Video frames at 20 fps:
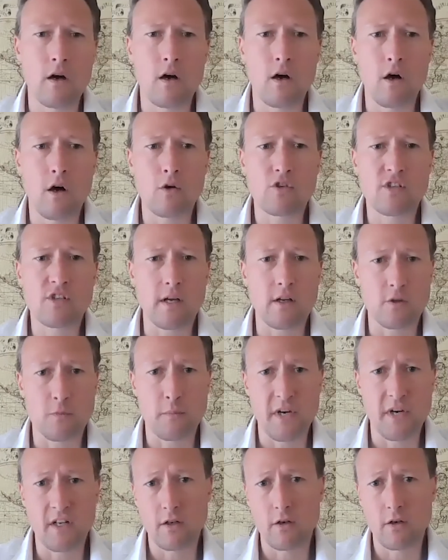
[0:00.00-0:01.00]
wholesale's
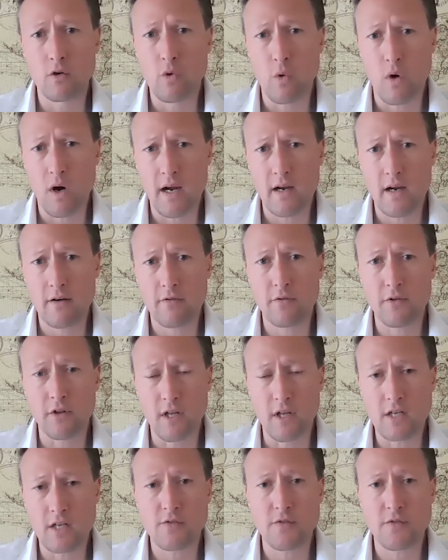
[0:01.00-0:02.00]
been a little quiet for the
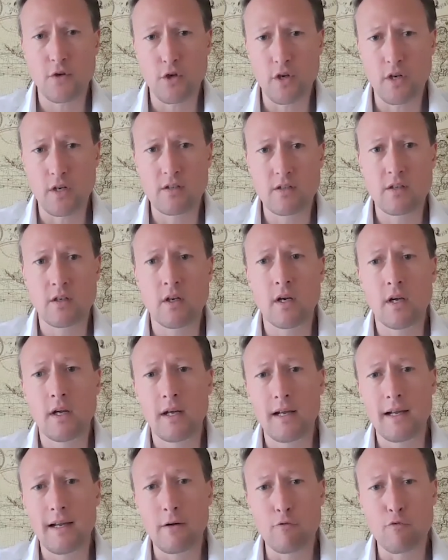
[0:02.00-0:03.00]
last few years.
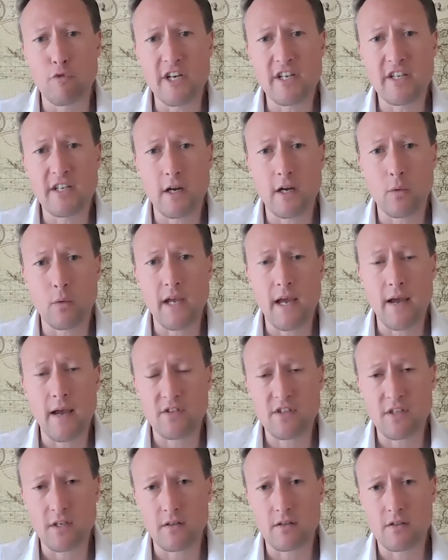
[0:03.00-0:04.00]
At retail, we
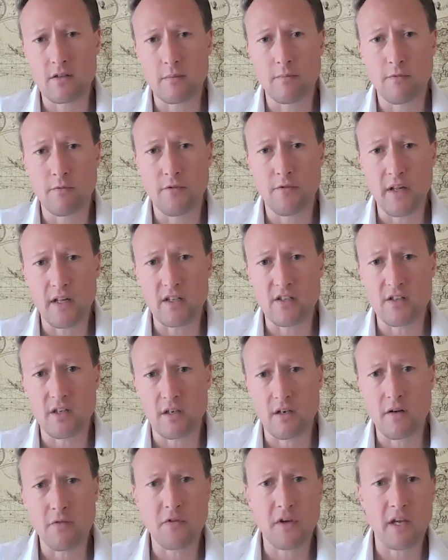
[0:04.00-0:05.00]
have seen some fairly
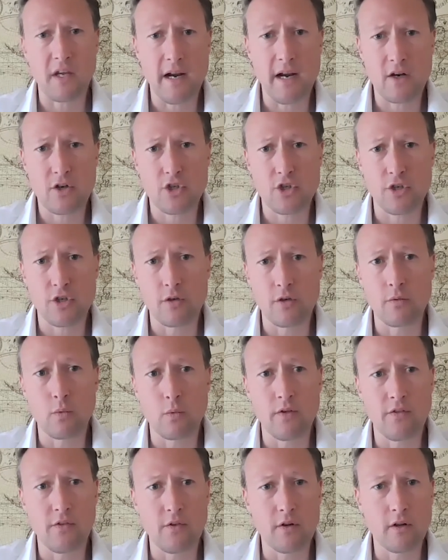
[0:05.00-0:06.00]
significant action
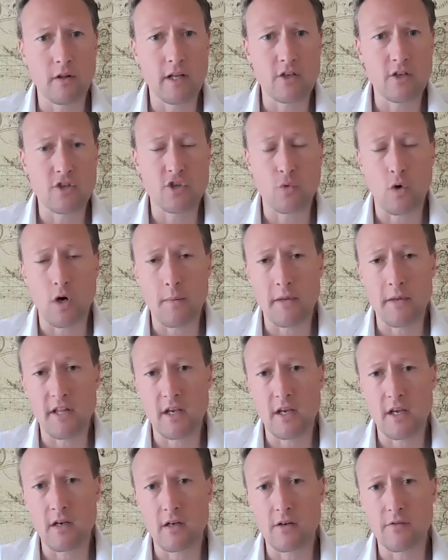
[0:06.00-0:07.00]
with Les Schwab at
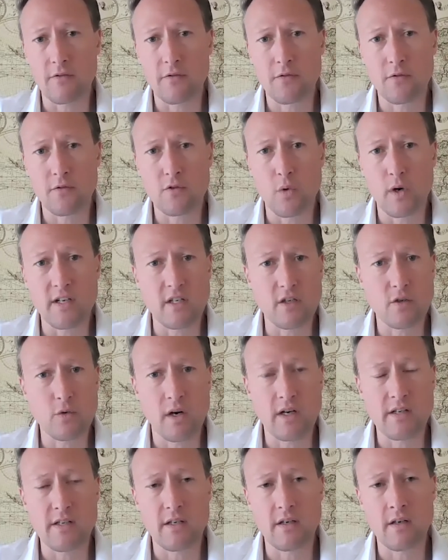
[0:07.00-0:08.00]
the end of twenty
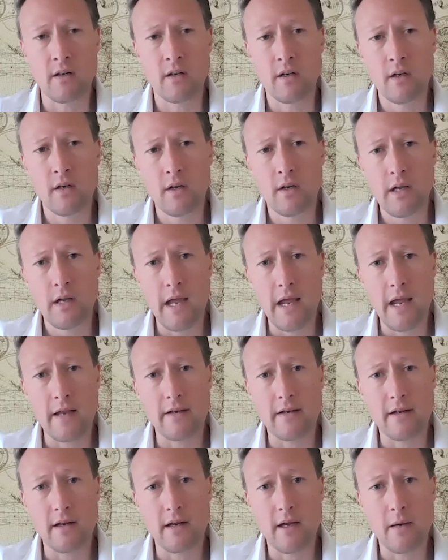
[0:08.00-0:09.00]
twenty
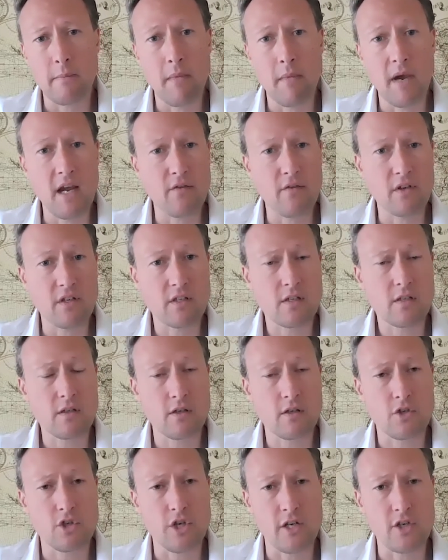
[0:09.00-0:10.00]
and, uh, and Mavis
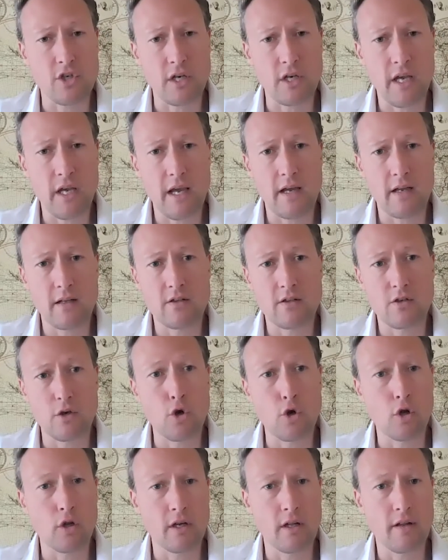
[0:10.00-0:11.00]
changing hands
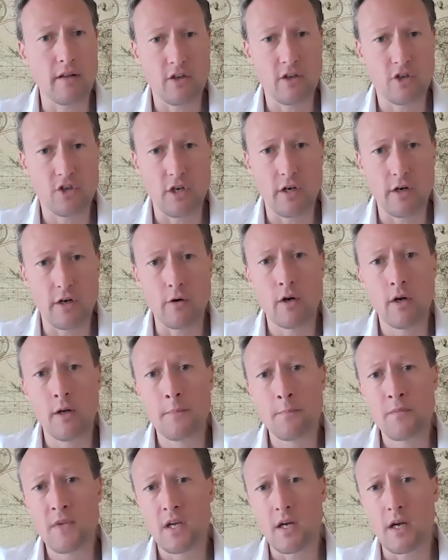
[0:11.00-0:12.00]
earlier this year.
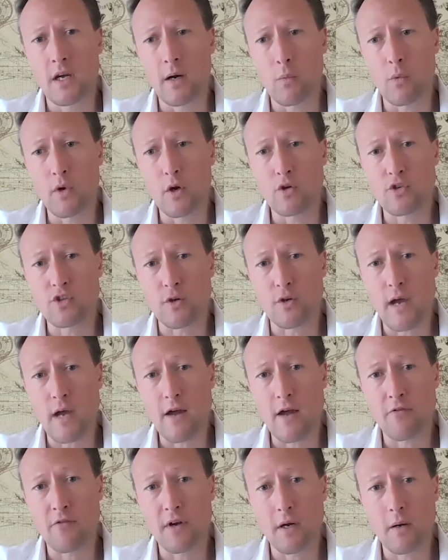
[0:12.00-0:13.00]
Uh, we also
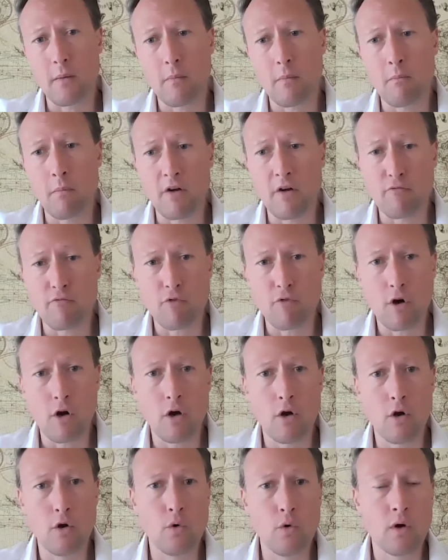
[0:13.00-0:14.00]
have uh,
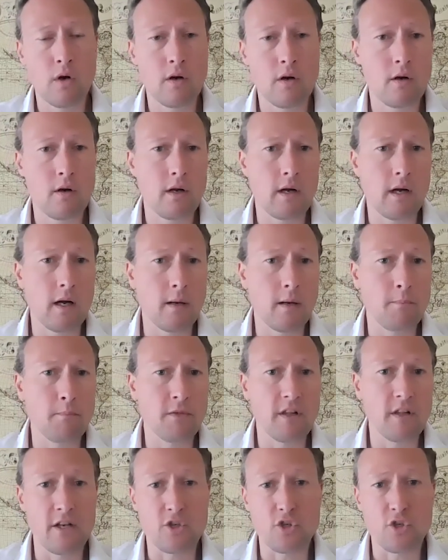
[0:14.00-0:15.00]
Monroe, um,
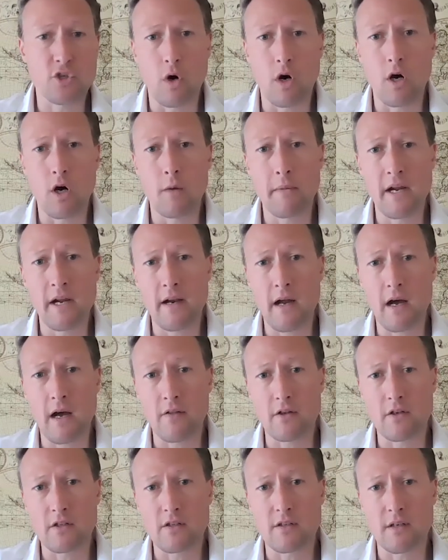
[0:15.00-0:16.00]
Les Schwab, and
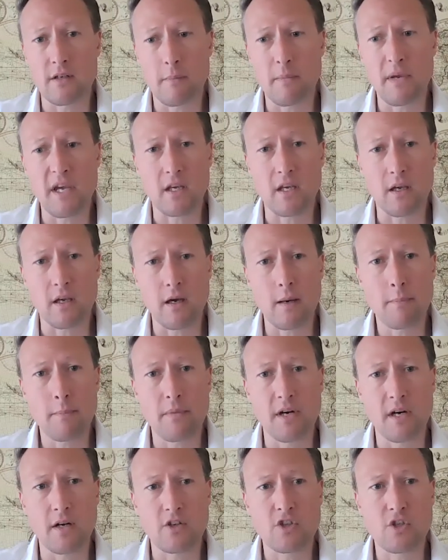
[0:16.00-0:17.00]
others uh, picking
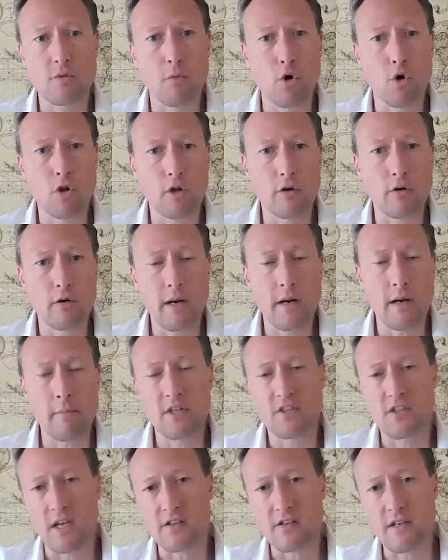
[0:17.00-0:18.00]
up uh, smaller and
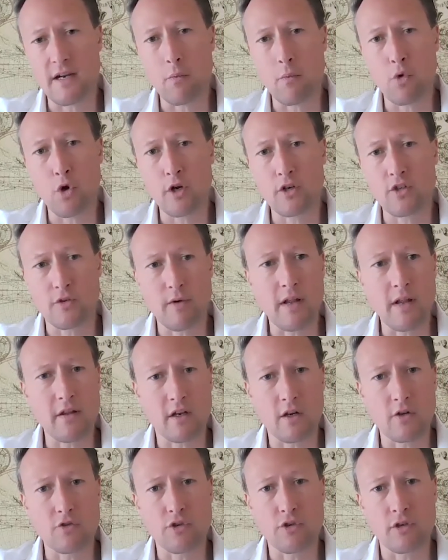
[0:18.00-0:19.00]
mid-sized networks around the
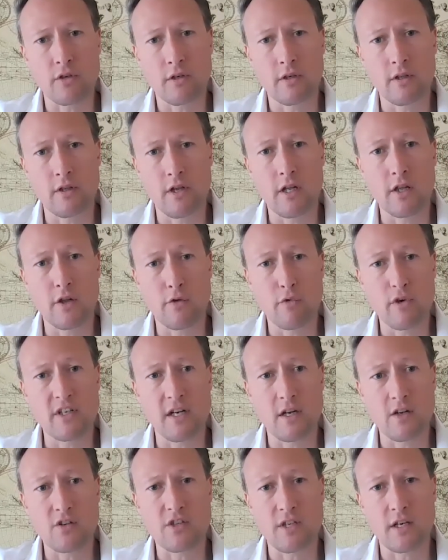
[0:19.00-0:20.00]
country in the, in the
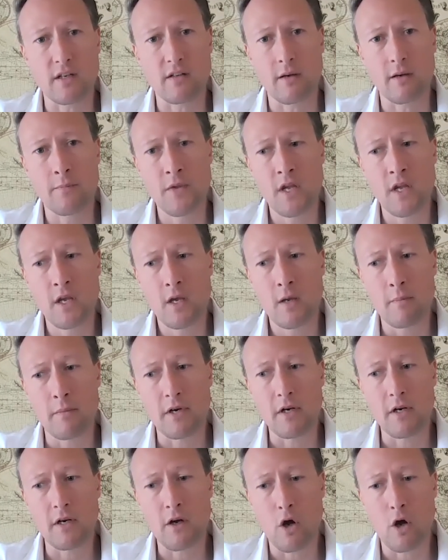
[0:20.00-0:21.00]
retail sector.
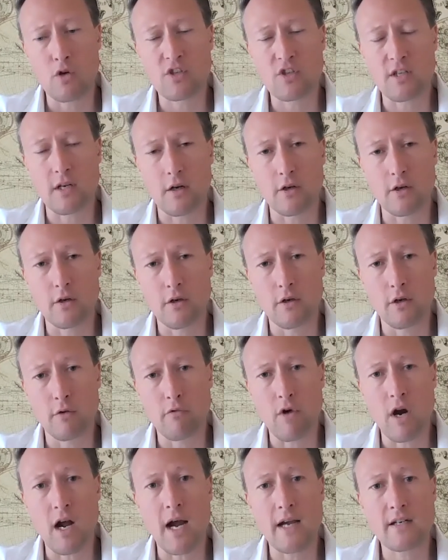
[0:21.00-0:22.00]
But in wholesale, you're, you're
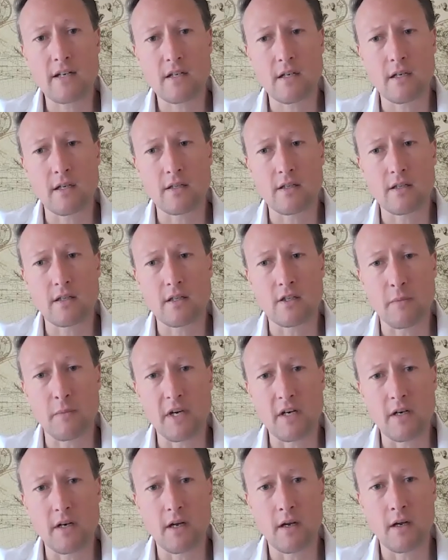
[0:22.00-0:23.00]
right. It's, it's
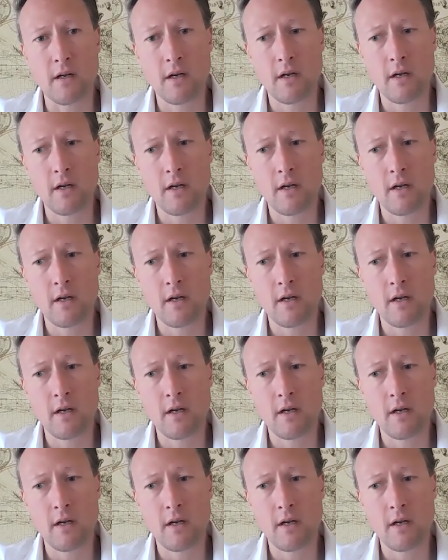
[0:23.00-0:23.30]
been a